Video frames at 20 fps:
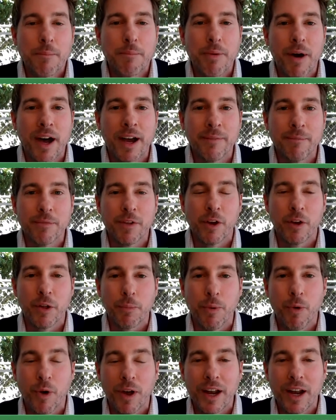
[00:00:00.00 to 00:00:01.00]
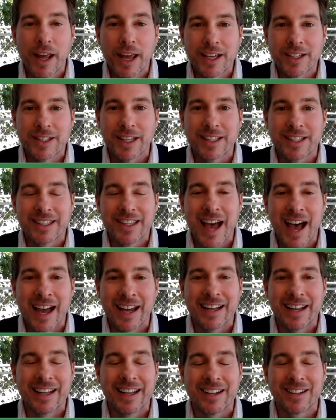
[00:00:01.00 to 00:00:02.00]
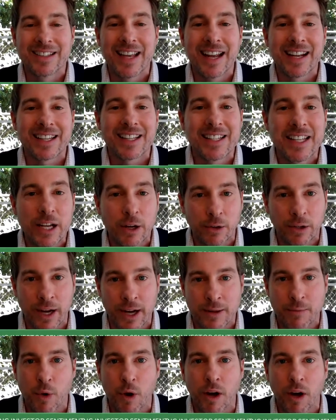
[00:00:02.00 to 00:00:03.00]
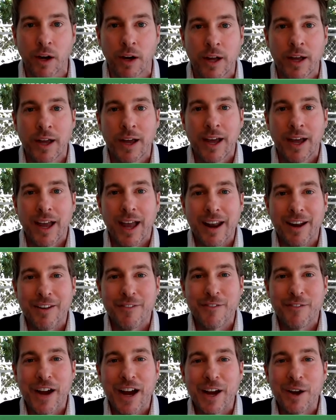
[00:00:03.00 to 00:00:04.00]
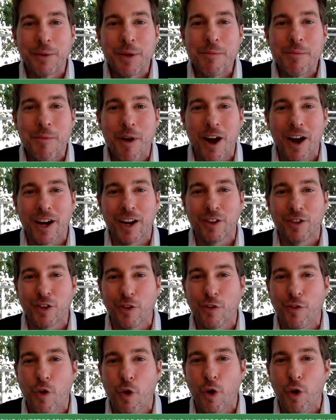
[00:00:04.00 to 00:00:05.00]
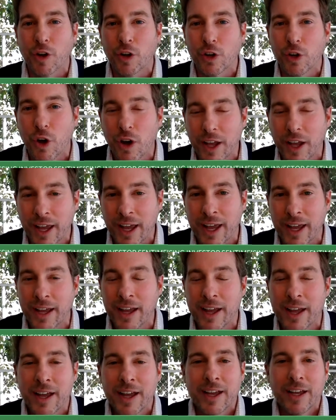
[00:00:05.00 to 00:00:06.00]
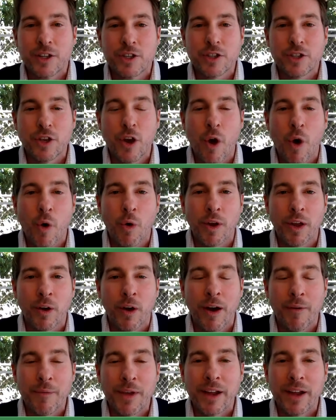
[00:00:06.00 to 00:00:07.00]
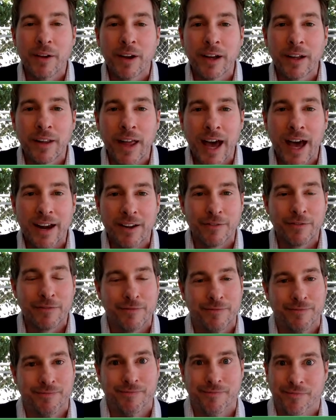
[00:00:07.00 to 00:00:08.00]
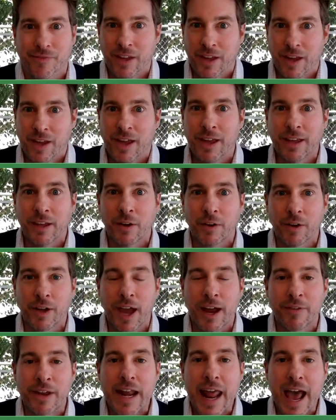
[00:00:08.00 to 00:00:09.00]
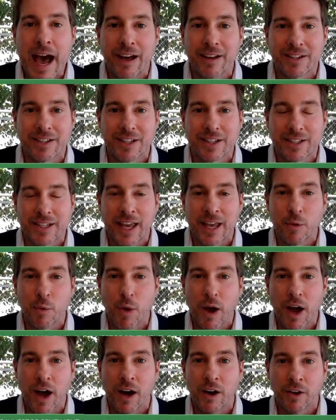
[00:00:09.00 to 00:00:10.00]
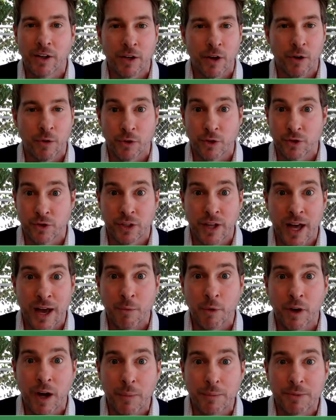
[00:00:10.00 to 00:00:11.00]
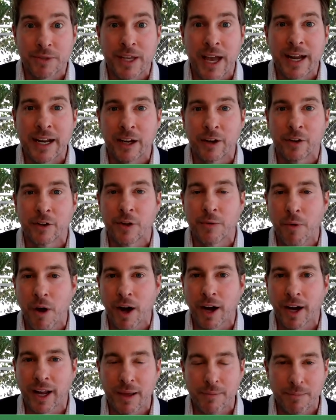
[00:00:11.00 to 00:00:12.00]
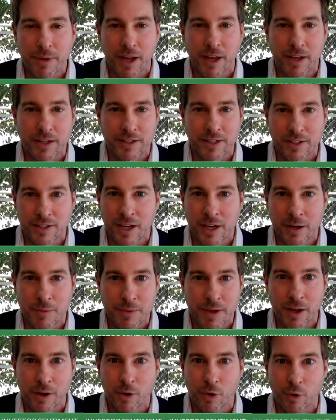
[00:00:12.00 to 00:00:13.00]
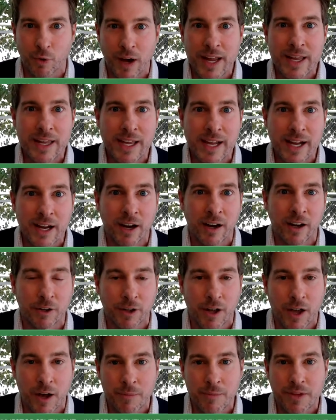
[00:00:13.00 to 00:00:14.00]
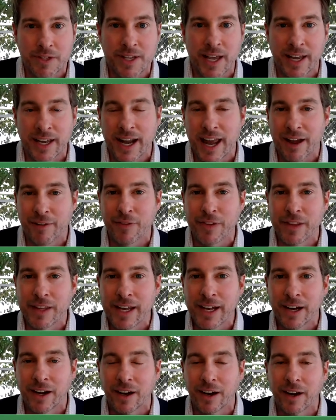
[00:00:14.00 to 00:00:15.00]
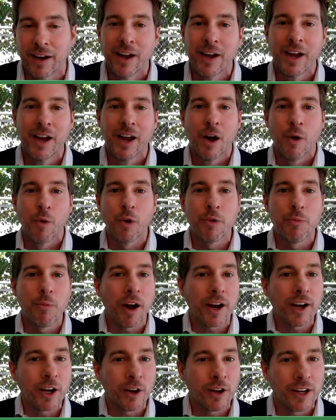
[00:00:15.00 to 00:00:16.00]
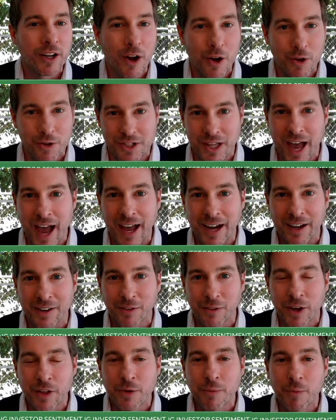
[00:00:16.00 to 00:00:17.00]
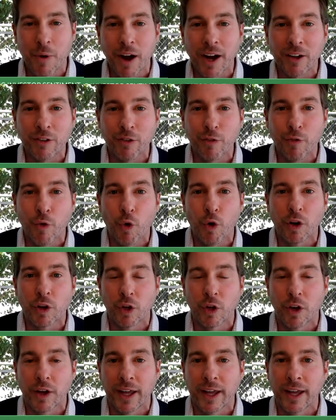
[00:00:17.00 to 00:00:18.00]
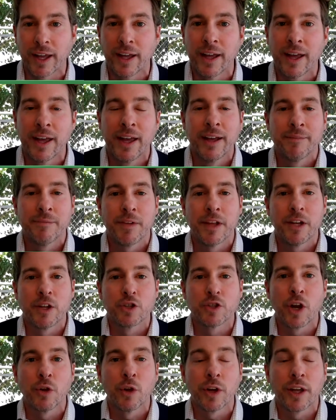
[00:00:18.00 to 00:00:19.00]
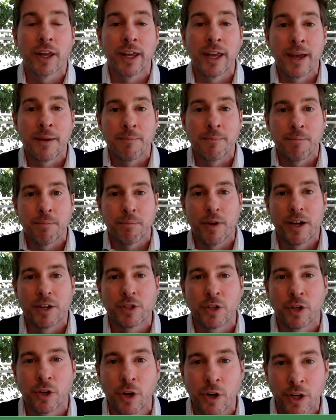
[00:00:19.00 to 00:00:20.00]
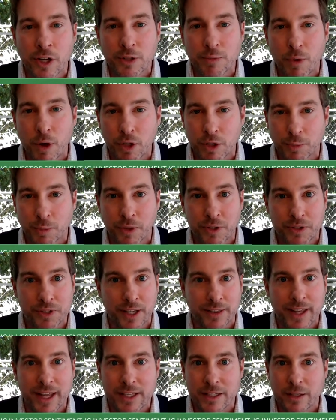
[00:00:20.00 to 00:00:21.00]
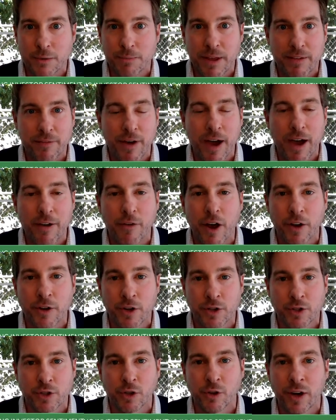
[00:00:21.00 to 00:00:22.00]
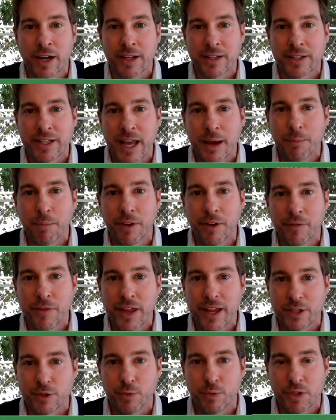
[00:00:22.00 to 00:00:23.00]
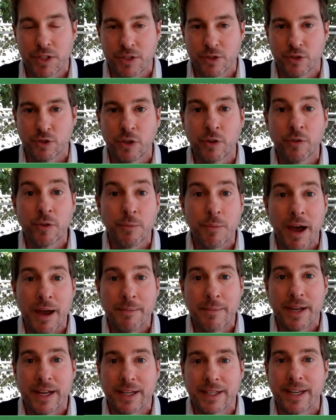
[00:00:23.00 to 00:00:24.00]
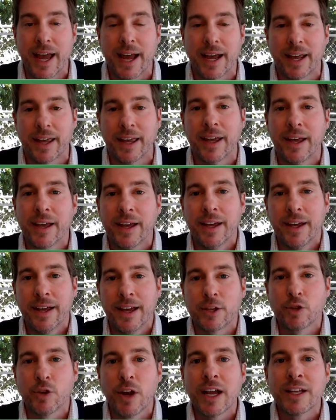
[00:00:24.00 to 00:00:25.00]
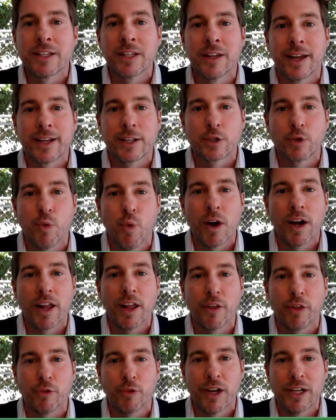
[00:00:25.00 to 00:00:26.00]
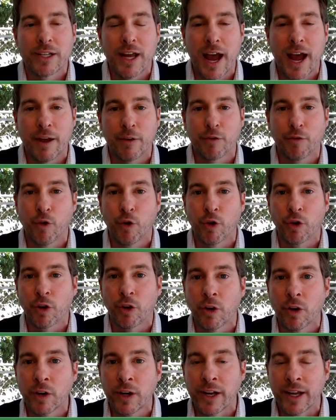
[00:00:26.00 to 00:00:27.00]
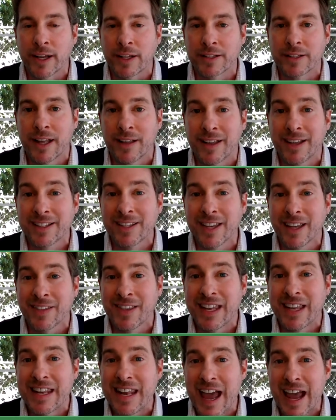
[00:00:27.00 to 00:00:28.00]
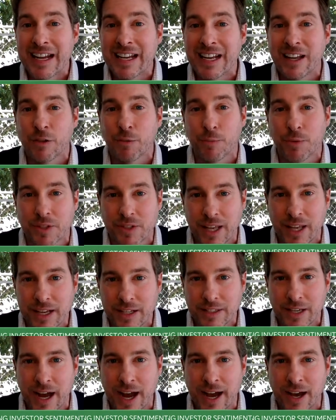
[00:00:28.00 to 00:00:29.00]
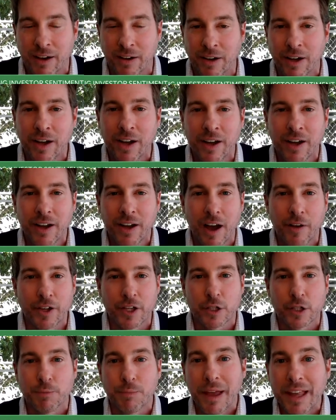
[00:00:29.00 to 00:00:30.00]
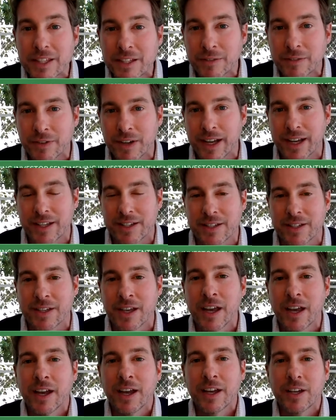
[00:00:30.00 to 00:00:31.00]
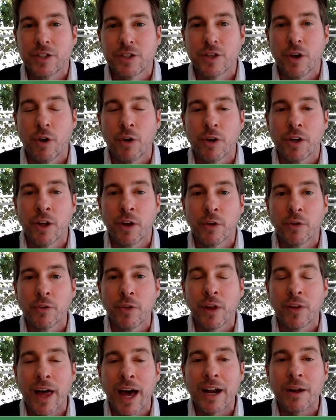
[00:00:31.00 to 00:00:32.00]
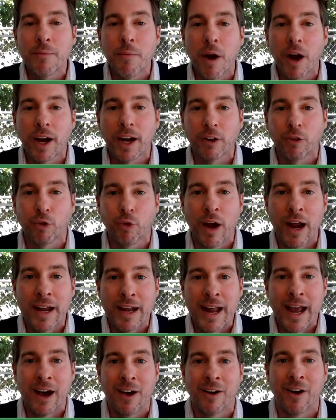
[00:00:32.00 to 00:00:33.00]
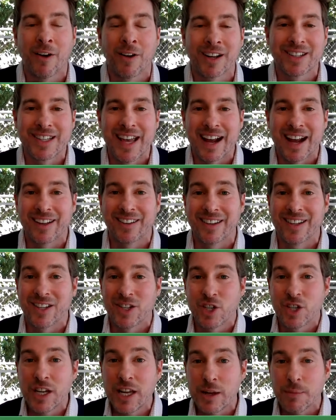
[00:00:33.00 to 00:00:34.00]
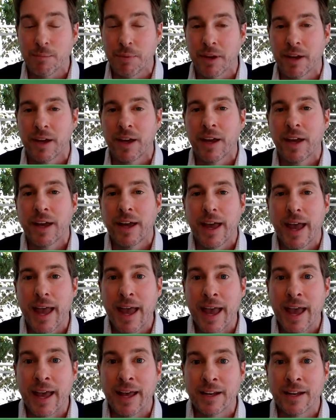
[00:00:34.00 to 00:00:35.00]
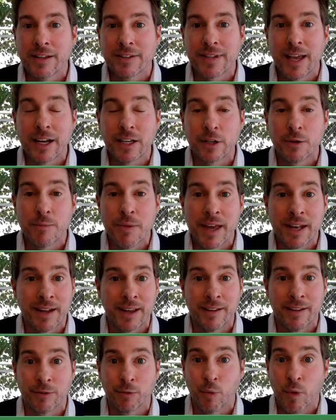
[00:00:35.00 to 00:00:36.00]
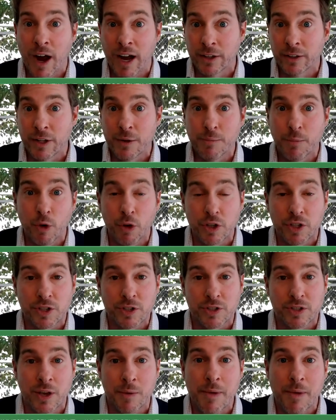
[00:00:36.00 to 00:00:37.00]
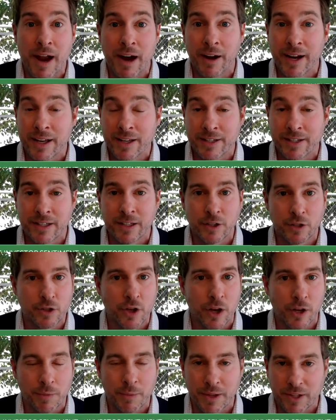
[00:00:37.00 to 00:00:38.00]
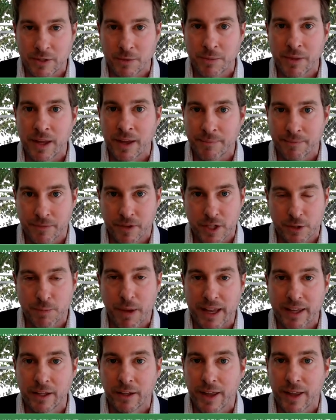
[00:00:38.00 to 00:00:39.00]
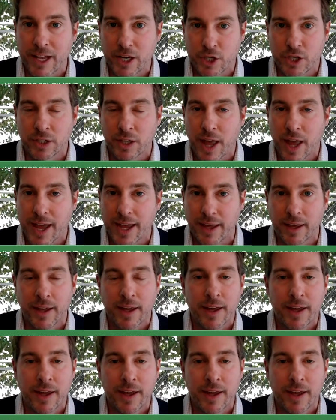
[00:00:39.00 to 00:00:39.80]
But you know, the point is, it's not you know, it's not a secret mm-hmm. anymore and invariably markets are forward looking. So, you know, I'm hearing a lot of, eh, you know, kind of analysis saying, well, you know, there's a lot more upside here in the market because it's going to be a great year come the second half of the year. Well, the market already knows that, right? The market's forward looking and you start looking at price to earnings multiples like the S&P 500 is a great example of this, which is driven by big tech. It trades at like 23 times forward earnings. Now, that's like in the 90th percentile of expensiveness. So, you know, a lot of markets right now aren't exactly cheap, and sentiment is wildly bullish in some areas. And you're talking about some of the, the speculation, like